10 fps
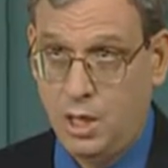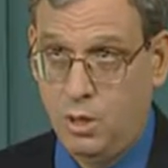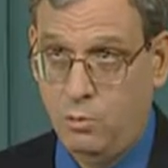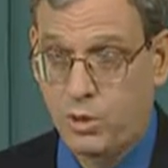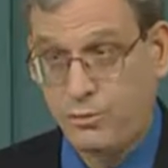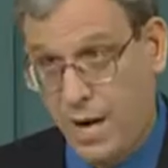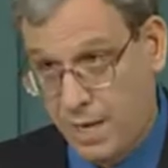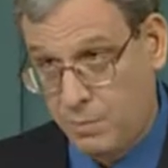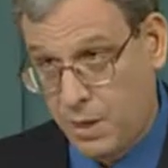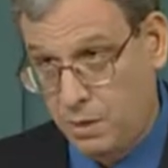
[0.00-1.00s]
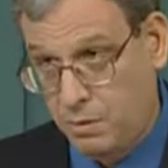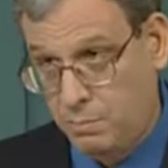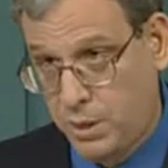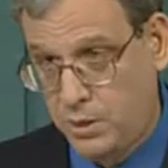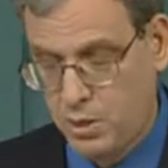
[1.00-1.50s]
was fragmented
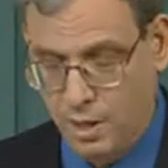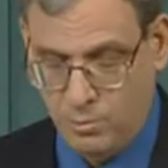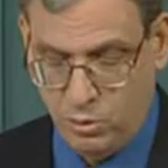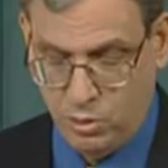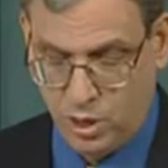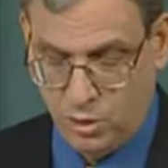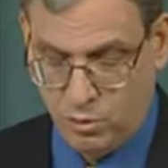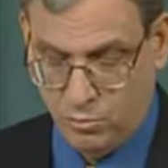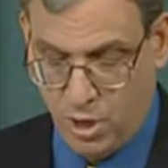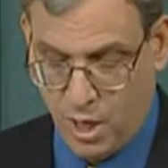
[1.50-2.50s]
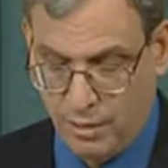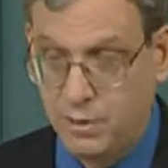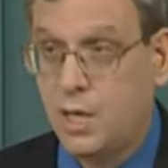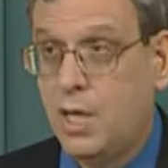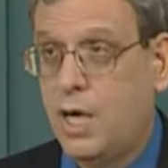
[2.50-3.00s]
by the time the Crusaders
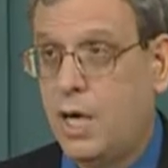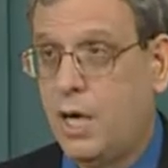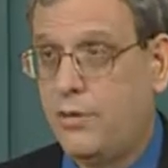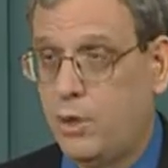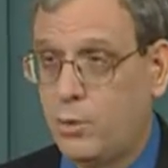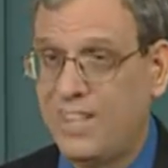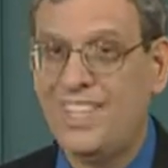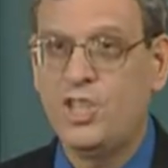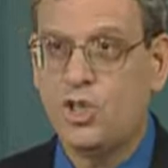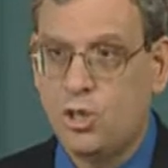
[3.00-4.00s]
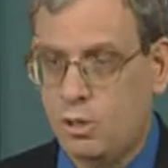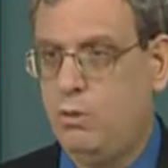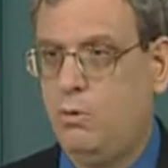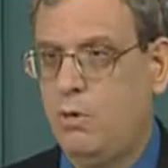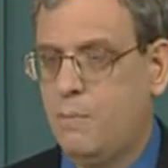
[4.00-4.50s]
arrived. There were at least
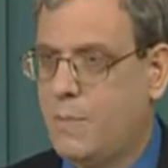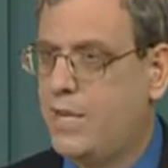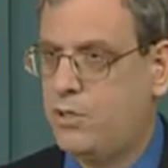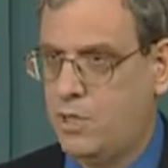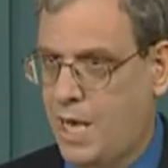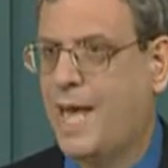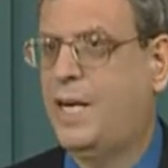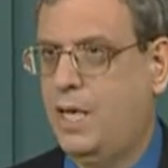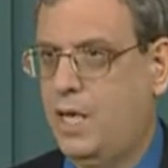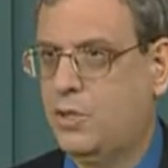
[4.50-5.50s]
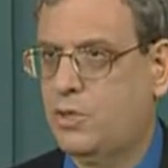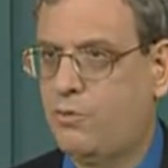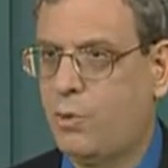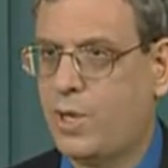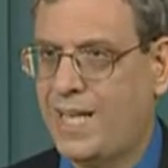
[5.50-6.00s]
two major candidates
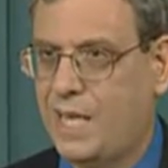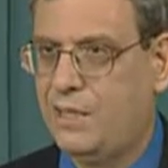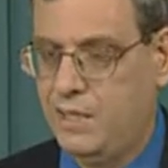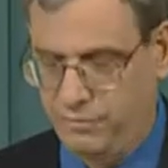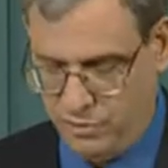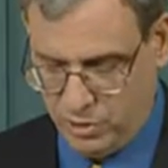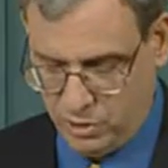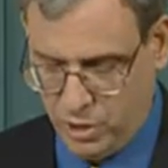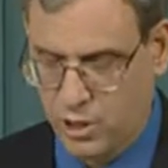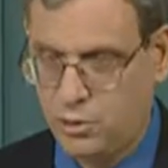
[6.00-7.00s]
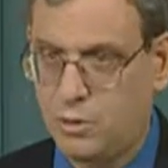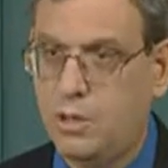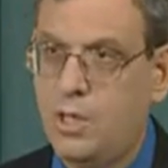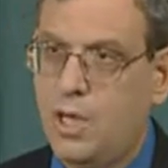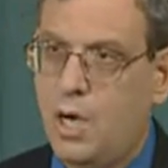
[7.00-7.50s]
for caliph, successor.
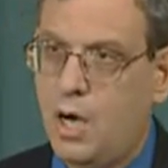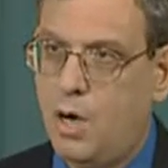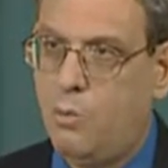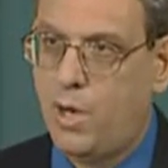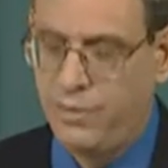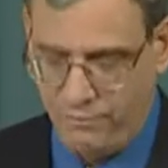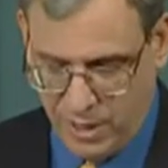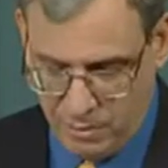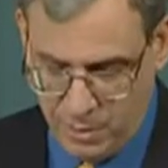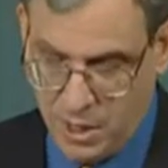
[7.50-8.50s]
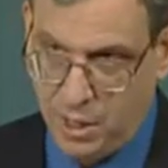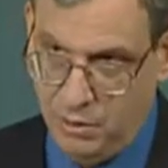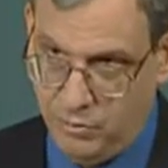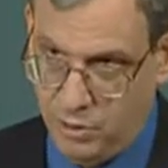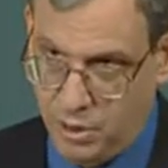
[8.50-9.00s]
One, the Fatimid caliphs in